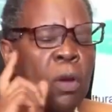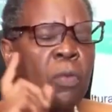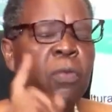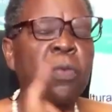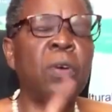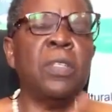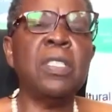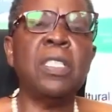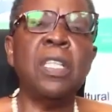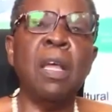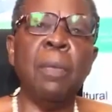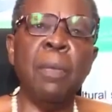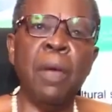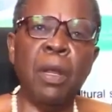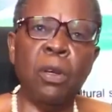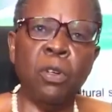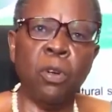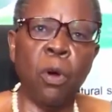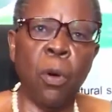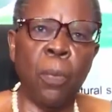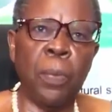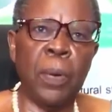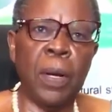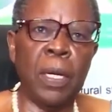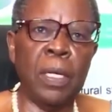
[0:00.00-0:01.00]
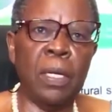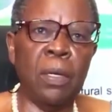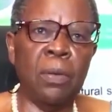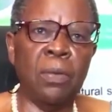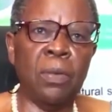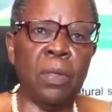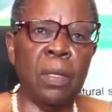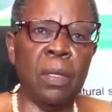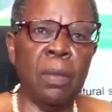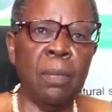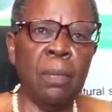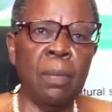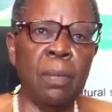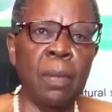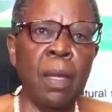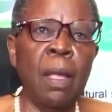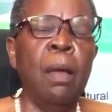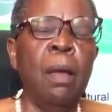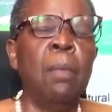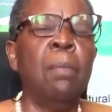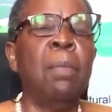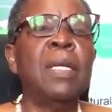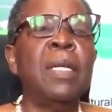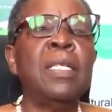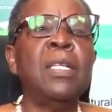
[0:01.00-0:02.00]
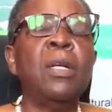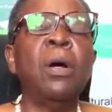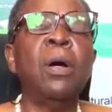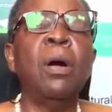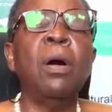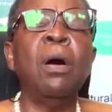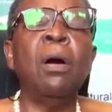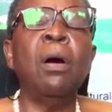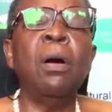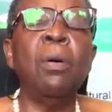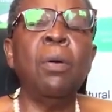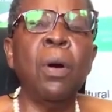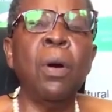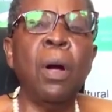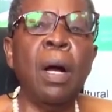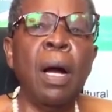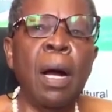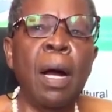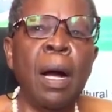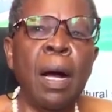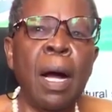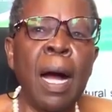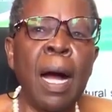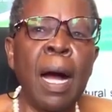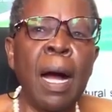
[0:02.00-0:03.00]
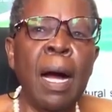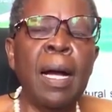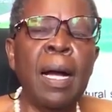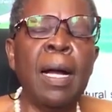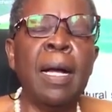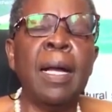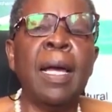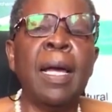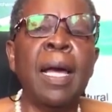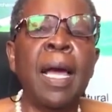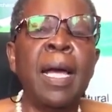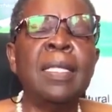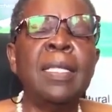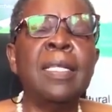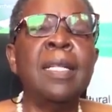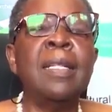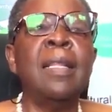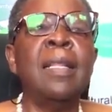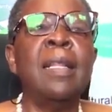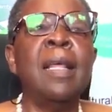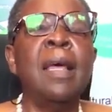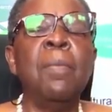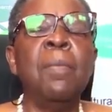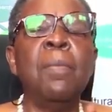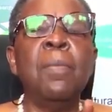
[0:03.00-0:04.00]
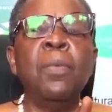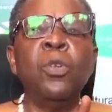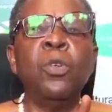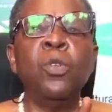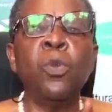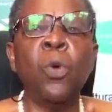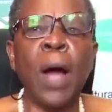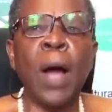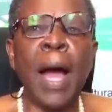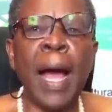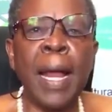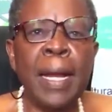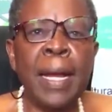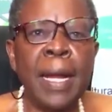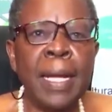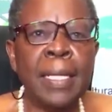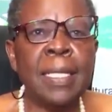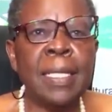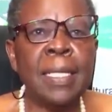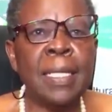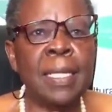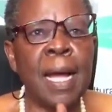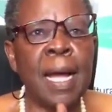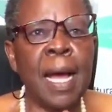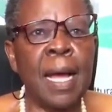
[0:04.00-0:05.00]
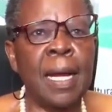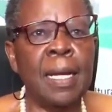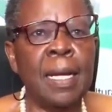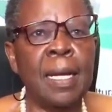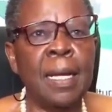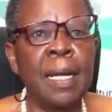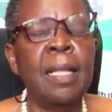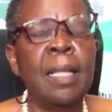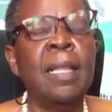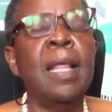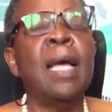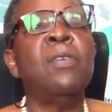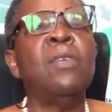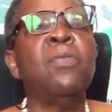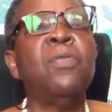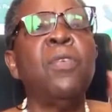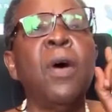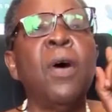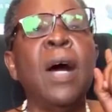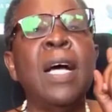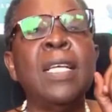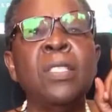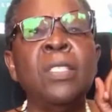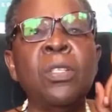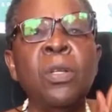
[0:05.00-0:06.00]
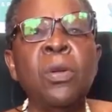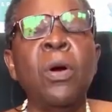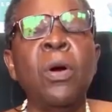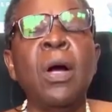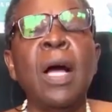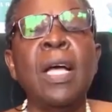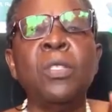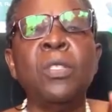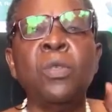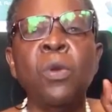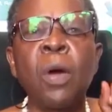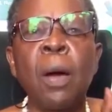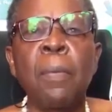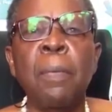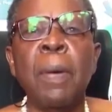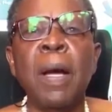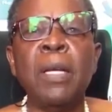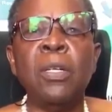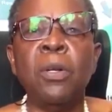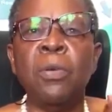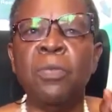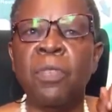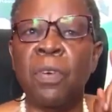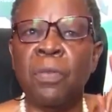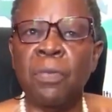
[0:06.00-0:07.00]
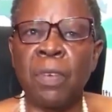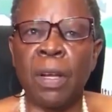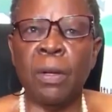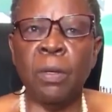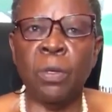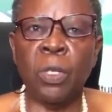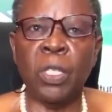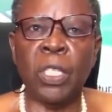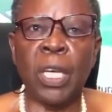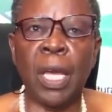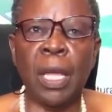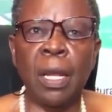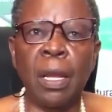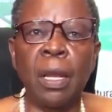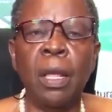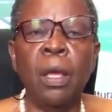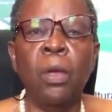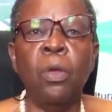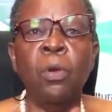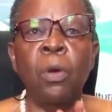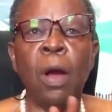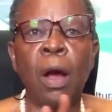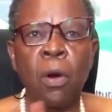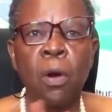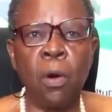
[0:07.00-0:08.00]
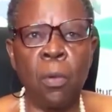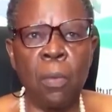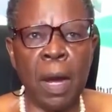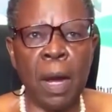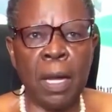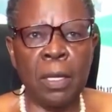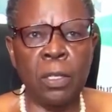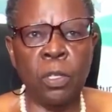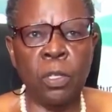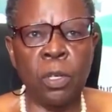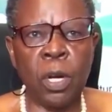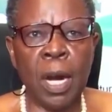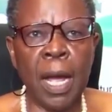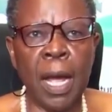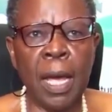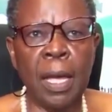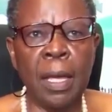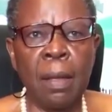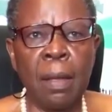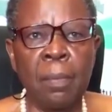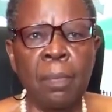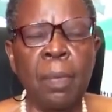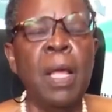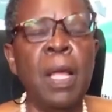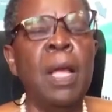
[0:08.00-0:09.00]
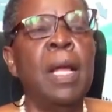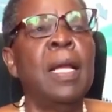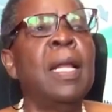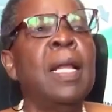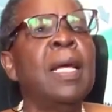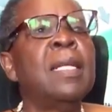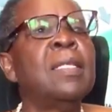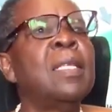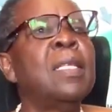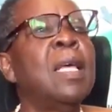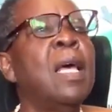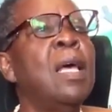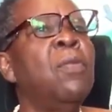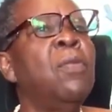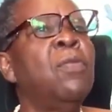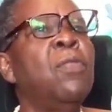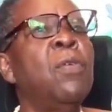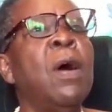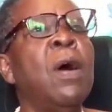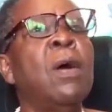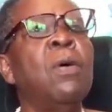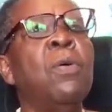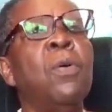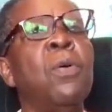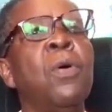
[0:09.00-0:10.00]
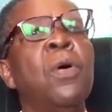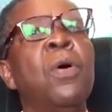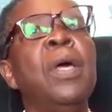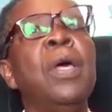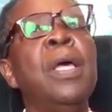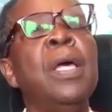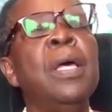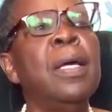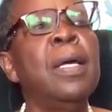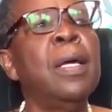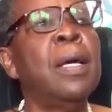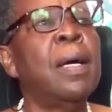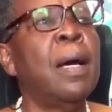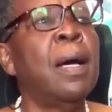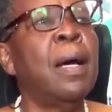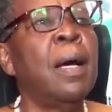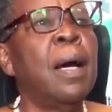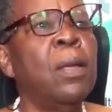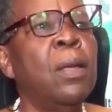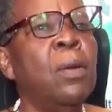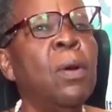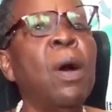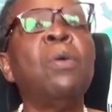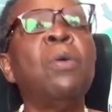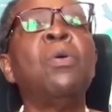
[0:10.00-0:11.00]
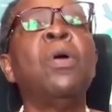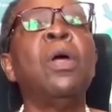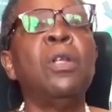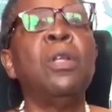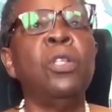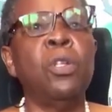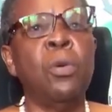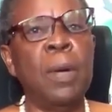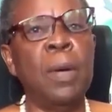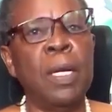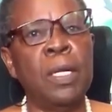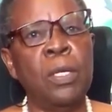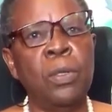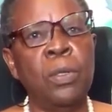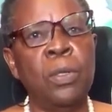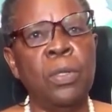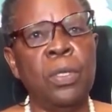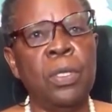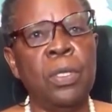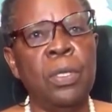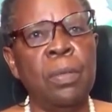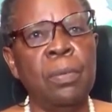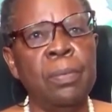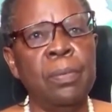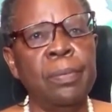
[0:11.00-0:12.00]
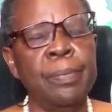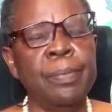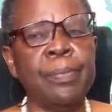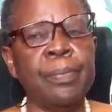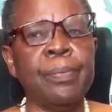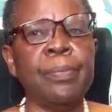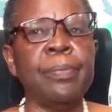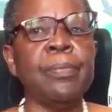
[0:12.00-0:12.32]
Don't force them into cooperatives, but get them to understand that for as long as you are part of a value chain, you are home and dry. Let's say if you are growing tomatoes.